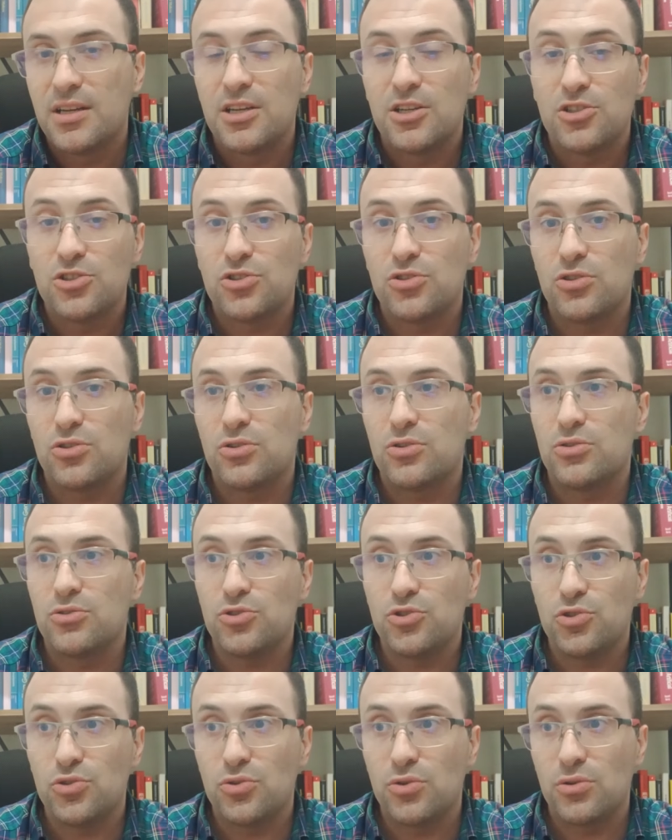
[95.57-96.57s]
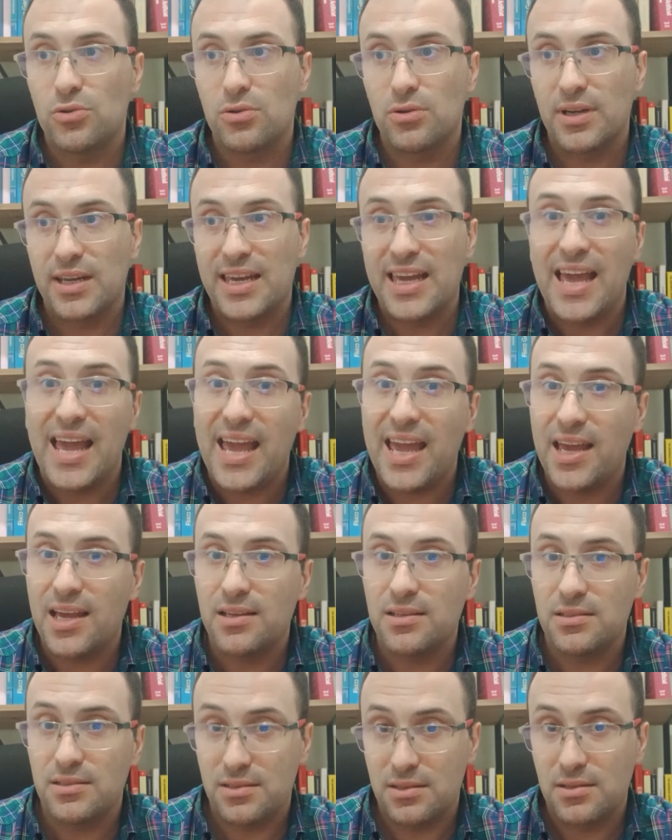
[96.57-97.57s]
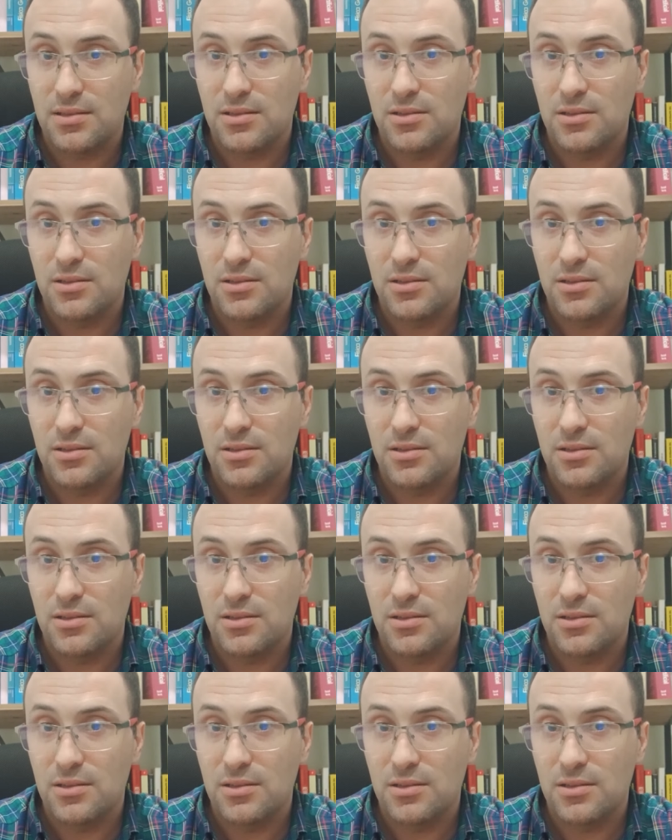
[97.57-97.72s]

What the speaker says: So your gains,